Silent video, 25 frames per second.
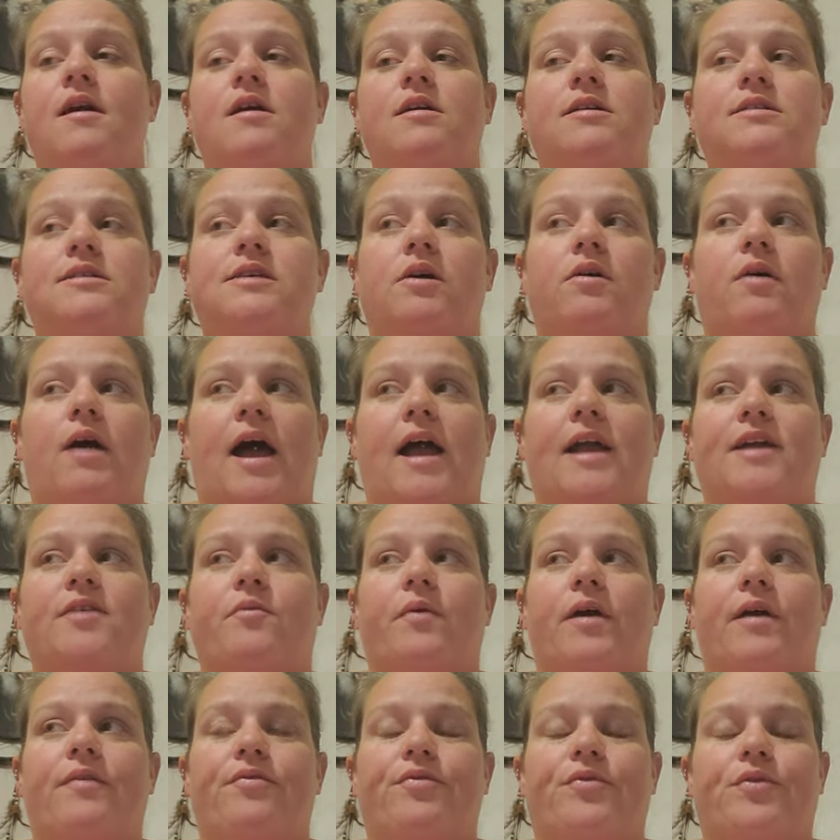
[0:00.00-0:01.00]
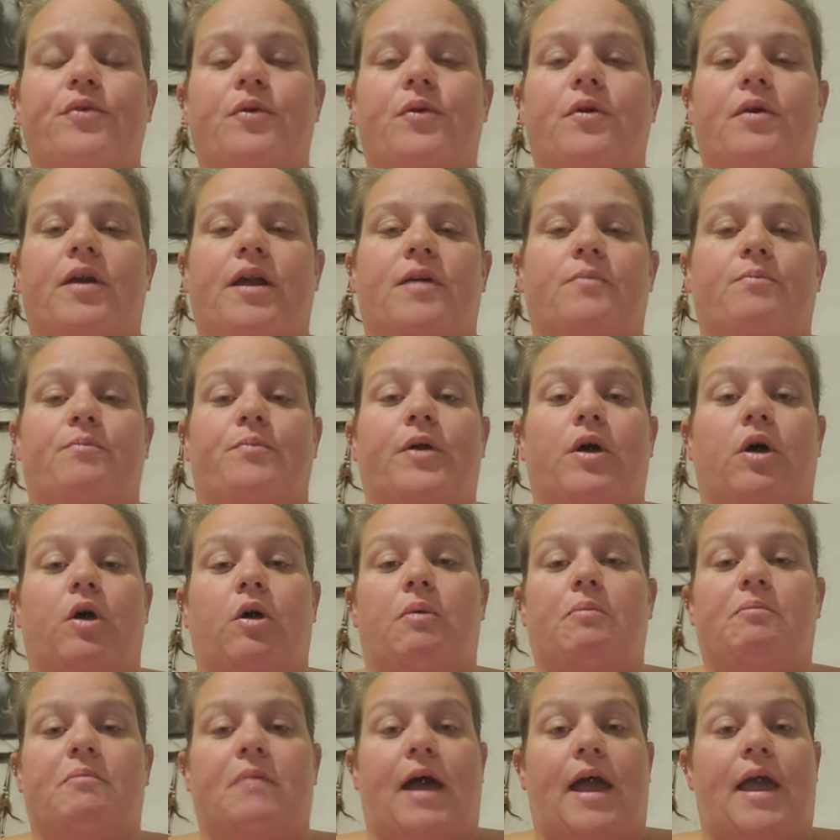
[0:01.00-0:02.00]
So I went through and
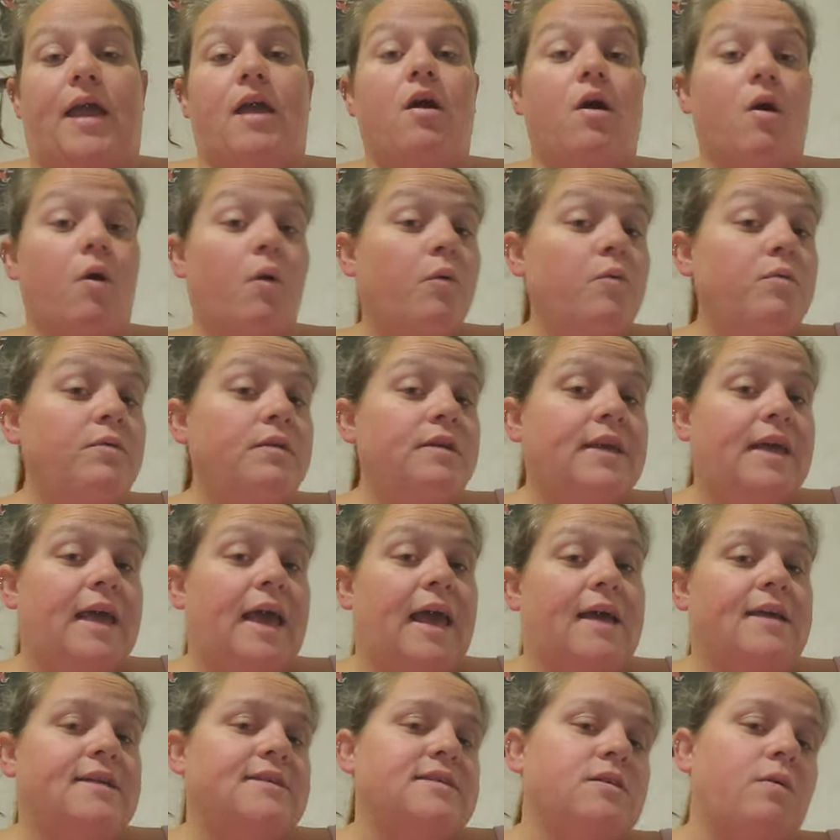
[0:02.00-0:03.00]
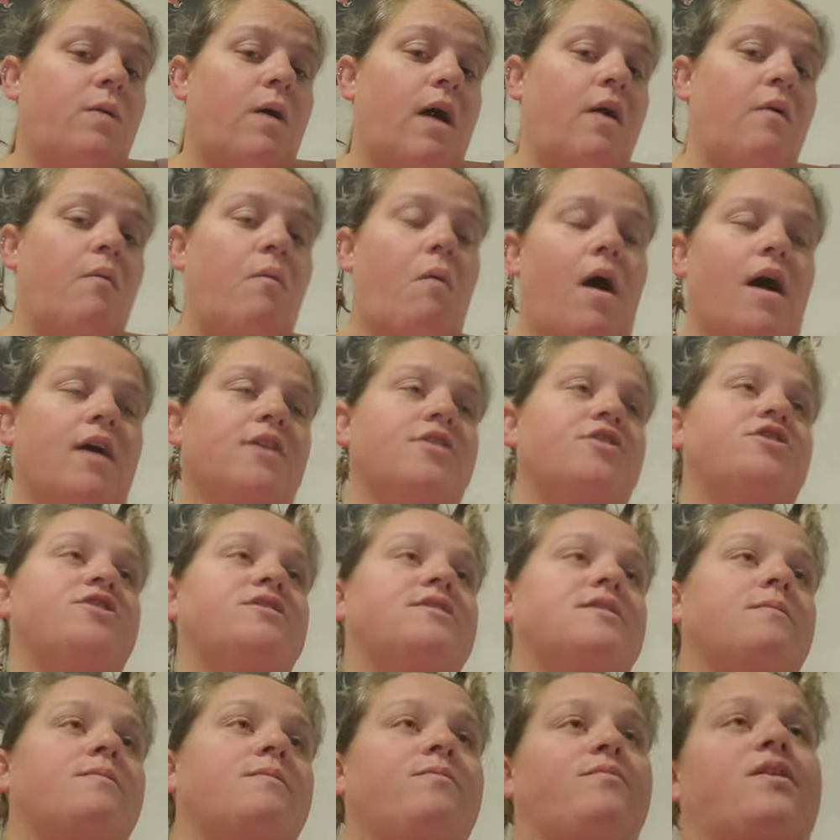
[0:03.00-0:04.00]
built my own kit. So I watched
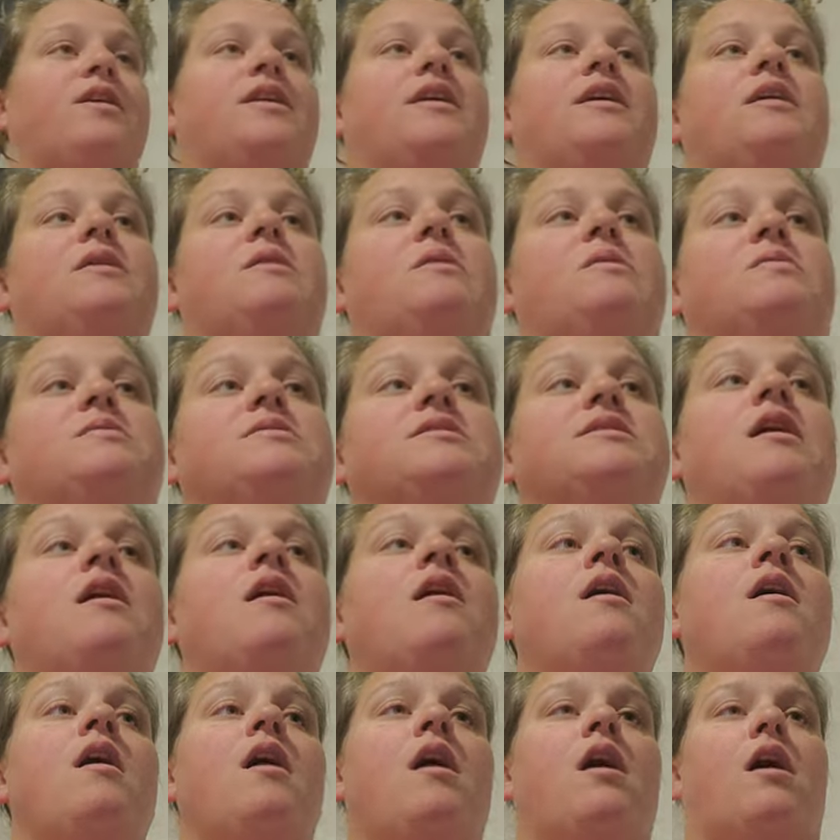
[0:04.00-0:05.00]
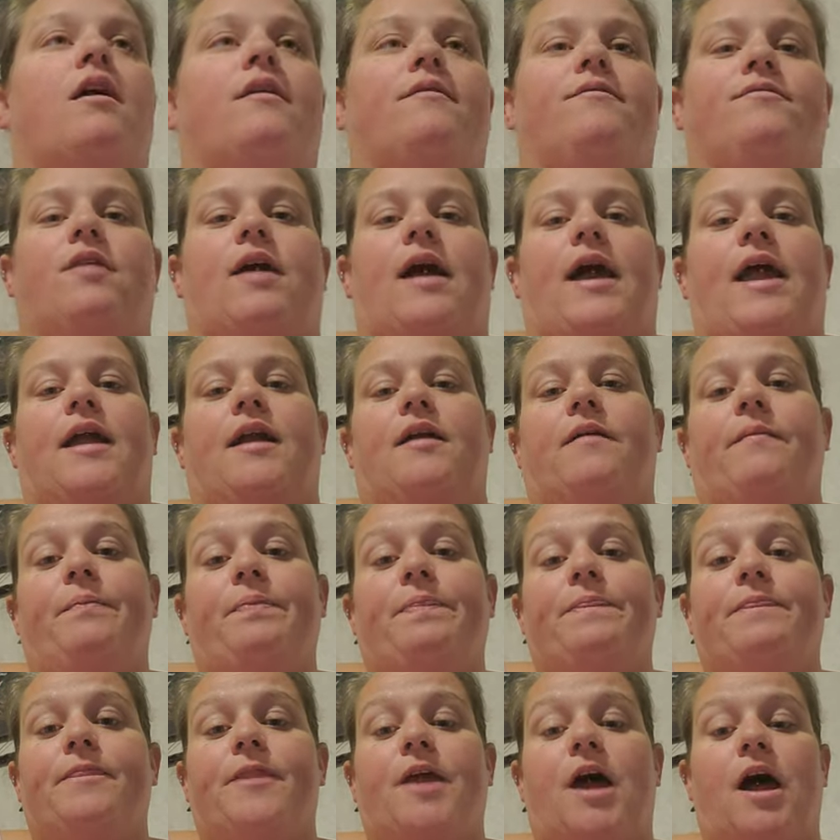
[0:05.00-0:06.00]
some videos of like
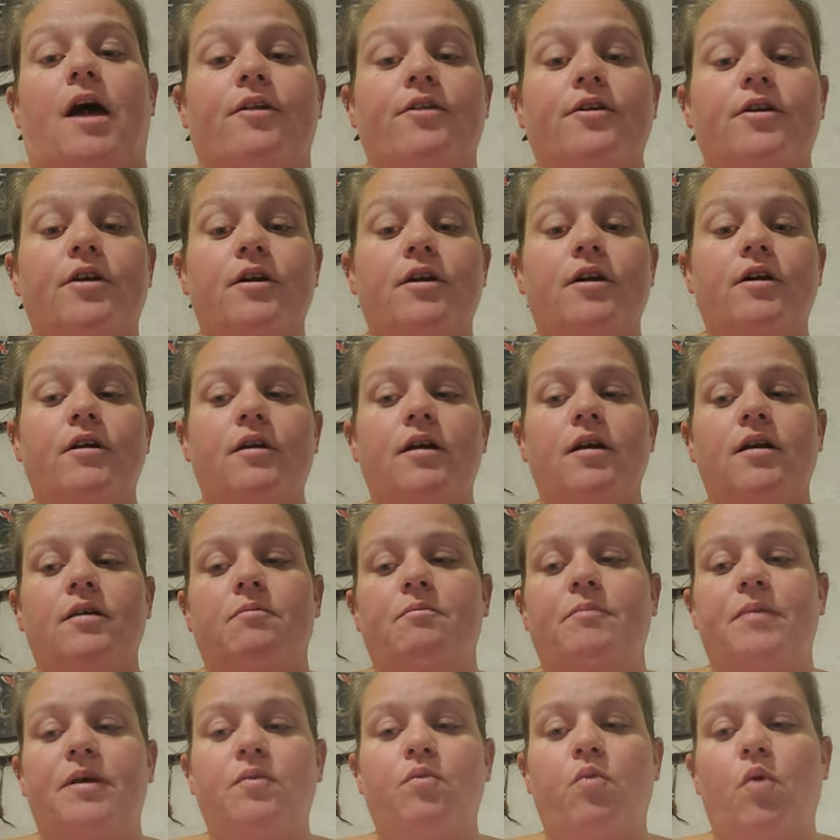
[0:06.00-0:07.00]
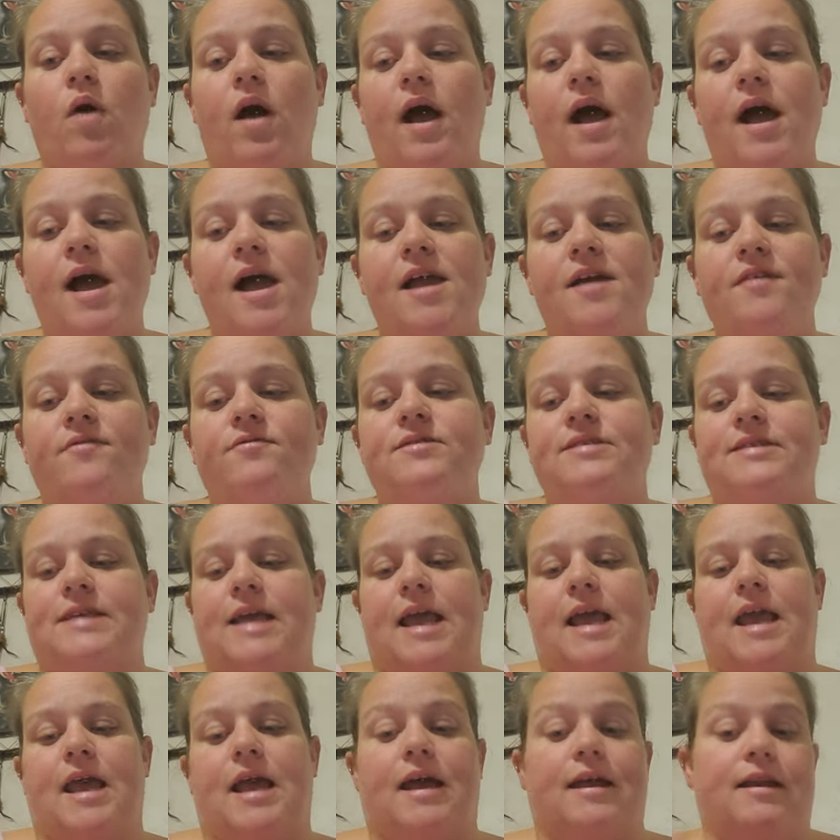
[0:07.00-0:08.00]
other midwives
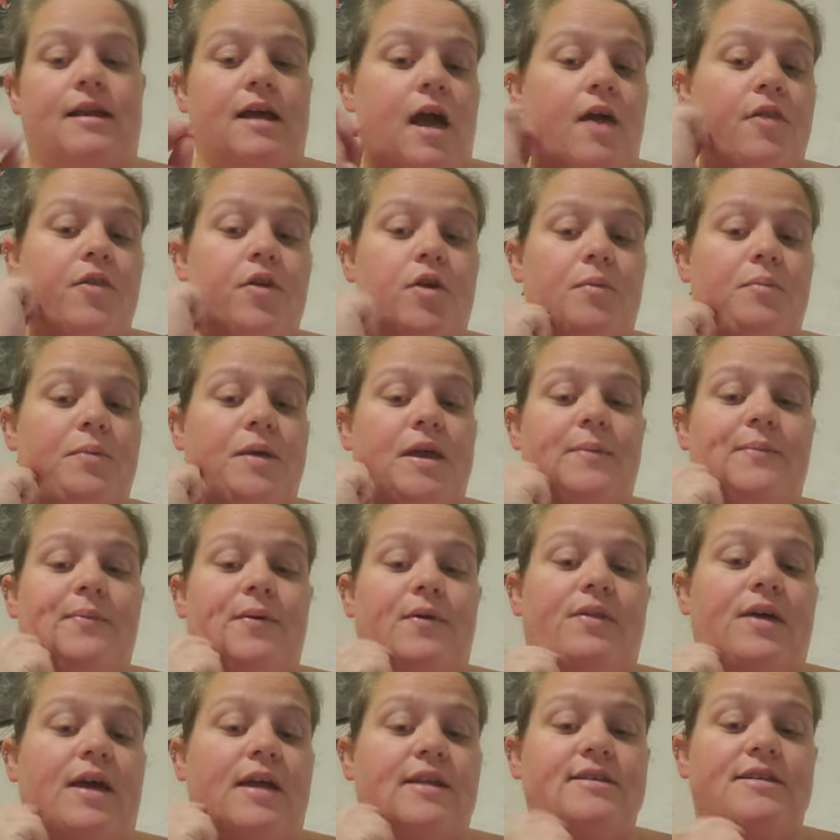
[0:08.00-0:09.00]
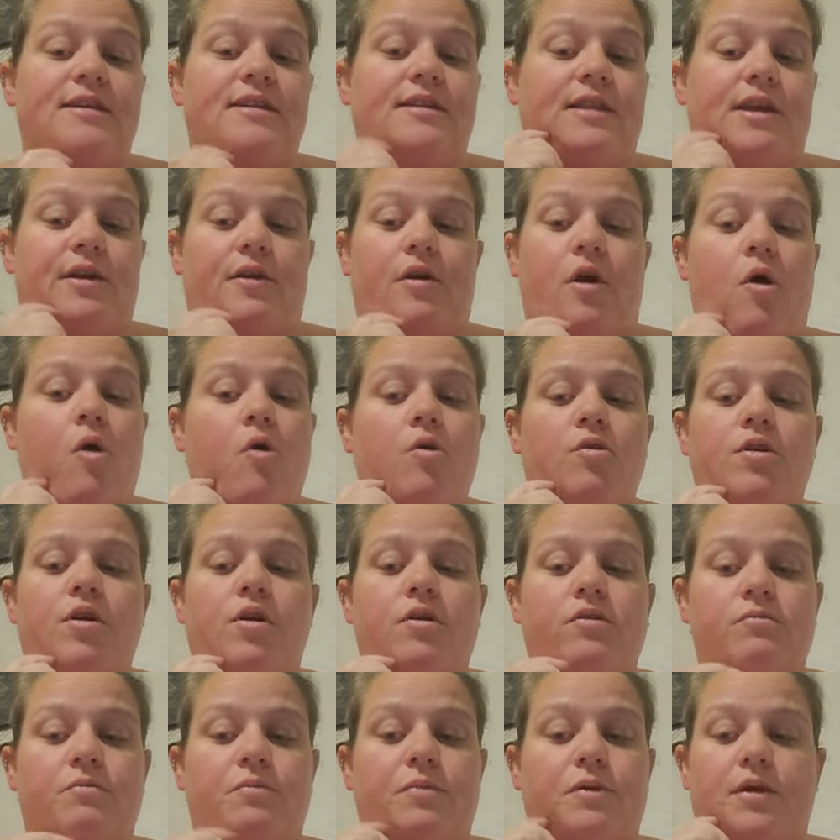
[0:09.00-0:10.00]
and other people that did their own
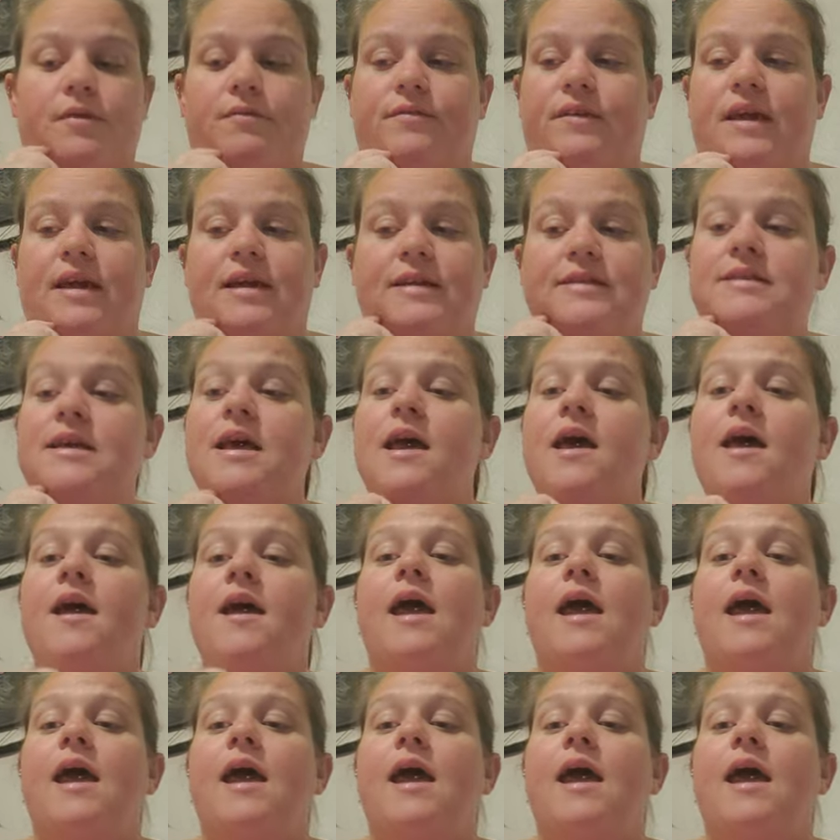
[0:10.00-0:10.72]
home birth kits.